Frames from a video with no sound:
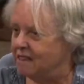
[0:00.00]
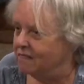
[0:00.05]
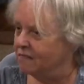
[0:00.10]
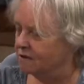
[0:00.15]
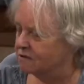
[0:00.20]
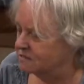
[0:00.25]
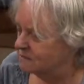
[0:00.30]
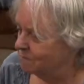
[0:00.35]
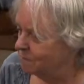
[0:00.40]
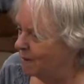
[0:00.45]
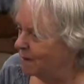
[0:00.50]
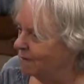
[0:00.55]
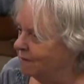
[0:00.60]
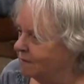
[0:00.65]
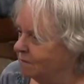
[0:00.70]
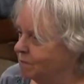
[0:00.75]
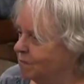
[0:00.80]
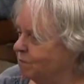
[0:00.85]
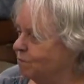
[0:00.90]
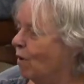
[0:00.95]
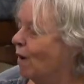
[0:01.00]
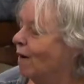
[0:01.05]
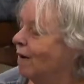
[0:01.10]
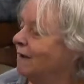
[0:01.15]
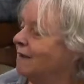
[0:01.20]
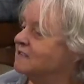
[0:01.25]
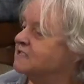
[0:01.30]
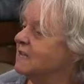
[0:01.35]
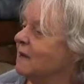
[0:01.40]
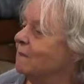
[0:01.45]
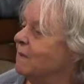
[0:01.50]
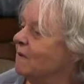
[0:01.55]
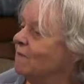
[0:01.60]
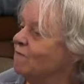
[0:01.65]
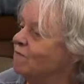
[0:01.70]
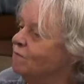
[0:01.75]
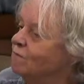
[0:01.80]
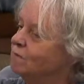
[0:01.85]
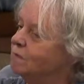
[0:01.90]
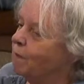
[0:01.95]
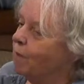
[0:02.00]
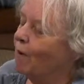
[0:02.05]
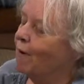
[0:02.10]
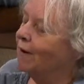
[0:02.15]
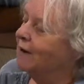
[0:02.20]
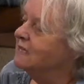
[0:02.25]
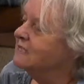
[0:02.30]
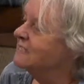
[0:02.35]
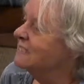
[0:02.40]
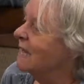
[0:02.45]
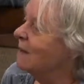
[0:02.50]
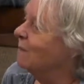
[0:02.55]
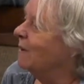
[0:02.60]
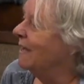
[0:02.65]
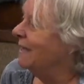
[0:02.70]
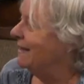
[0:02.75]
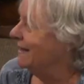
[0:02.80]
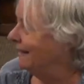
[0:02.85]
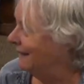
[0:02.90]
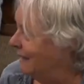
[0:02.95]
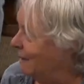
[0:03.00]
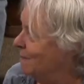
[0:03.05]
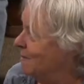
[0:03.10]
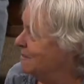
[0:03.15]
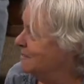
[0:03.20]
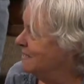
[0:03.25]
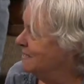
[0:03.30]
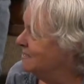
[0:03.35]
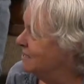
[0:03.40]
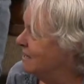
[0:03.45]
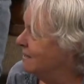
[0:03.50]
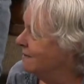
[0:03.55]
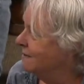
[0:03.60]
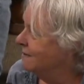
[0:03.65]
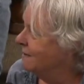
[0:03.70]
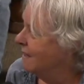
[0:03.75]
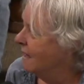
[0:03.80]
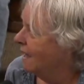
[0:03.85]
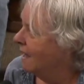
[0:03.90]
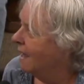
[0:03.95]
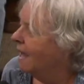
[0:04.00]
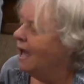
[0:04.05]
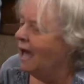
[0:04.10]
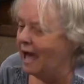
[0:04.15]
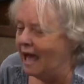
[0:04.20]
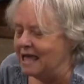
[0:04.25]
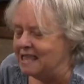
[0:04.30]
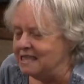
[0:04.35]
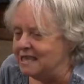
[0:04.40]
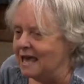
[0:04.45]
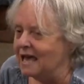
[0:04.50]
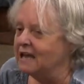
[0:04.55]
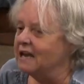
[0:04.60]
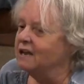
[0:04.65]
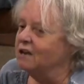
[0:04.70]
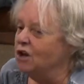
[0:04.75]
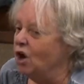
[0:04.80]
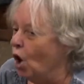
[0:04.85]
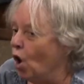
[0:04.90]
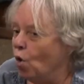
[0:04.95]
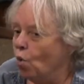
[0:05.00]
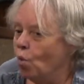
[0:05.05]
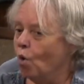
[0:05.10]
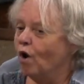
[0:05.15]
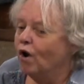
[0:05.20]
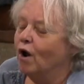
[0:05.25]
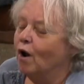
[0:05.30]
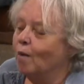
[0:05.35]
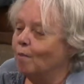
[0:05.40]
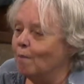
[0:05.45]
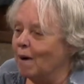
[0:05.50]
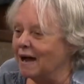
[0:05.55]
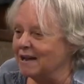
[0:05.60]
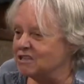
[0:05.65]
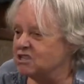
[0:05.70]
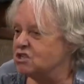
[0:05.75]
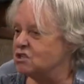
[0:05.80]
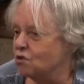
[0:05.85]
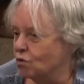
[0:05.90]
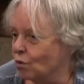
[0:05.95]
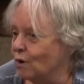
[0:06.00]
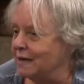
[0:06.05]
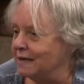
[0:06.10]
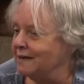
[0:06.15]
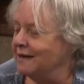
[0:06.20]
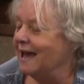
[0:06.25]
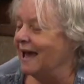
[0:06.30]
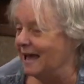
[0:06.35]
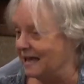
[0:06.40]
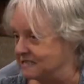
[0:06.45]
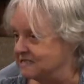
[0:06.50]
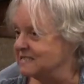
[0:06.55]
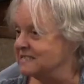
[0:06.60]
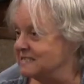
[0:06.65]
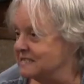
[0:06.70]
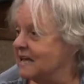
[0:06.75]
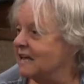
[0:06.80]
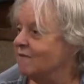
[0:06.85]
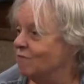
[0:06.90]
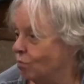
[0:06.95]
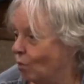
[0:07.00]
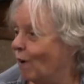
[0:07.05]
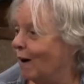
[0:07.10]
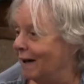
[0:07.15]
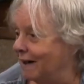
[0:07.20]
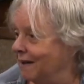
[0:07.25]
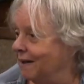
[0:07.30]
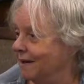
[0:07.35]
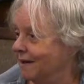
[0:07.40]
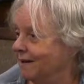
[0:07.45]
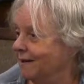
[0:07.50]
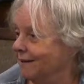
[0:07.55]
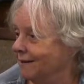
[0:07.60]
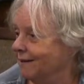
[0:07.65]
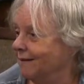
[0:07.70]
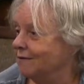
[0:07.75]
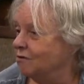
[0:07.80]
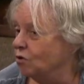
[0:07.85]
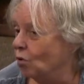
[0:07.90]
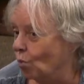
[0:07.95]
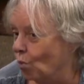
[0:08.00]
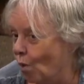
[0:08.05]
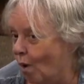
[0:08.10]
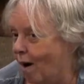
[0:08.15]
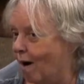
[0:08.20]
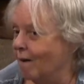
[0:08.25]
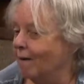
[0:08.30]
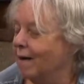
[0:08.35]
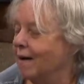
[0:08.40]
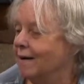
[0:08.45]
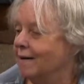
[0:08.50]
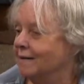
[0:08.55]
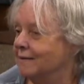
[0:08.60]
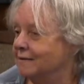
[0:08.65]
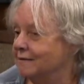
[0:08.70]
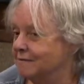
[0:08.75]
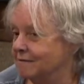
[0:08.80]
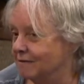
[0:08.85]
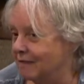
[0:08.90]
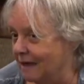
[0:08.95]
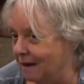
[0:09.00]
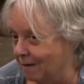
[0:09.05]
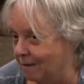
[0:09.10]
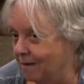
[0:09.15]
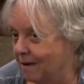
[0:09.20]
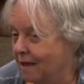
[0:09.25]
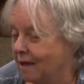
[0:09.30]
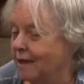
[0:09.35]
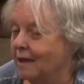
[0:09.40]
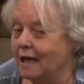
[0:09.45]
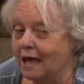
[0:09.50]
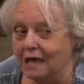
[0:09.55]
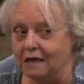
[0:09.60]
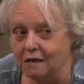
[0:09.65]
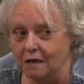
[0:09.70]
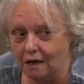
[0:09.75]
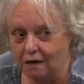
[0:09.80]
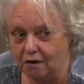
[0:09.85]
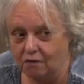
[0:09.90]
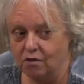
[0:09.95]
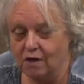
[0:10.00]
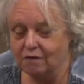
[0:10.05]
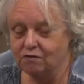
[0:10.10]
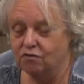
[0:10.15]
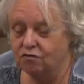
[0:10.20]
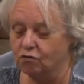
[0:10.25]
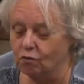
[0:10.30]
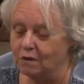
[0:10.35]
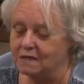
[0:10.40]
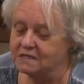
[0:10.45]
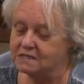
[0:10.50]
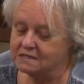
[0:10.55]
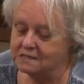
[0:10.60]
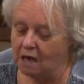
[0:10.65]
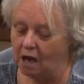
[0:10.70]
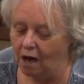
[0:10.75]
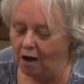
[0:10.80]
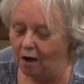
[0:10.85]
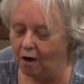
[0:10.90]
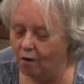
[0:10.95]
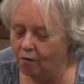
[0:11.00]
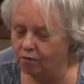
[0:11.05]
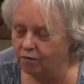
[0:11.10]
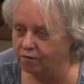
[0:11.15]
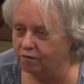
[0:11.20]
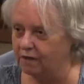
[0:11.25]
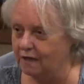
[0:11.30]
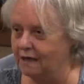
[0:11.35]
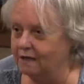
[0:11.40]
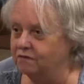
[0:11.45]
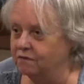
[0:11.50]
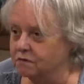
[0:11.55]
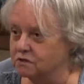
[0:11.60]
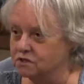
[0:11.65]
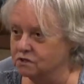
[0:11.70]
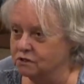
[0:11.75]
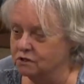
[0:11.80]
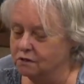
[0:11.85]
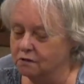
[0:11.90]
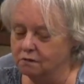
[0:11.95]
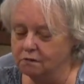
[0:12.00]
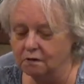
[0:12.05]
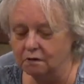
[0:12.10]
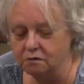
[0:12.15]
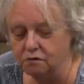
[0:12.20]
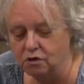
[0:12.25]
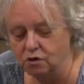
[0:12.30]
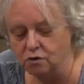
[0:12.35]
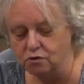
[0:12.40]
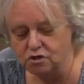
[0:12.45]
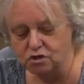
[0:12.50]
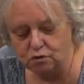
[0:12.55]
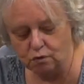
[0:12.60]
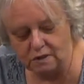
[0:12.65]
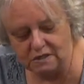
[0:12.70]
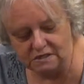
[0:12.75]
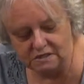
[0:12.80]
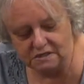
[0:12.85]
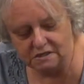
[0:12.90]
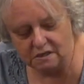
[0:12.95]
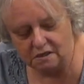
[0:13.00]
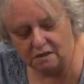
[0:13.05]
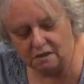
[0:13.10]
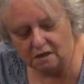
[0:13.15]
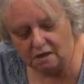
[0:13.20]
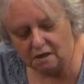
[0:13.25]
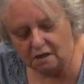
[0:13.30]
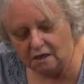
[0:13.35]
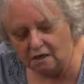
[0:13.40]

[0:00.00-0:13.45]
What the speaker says: And there's Pinkerton Park, parking's gonna be limited, and yet no one on my street has a safe way to walk there. And none of the streets off of that, there's two streets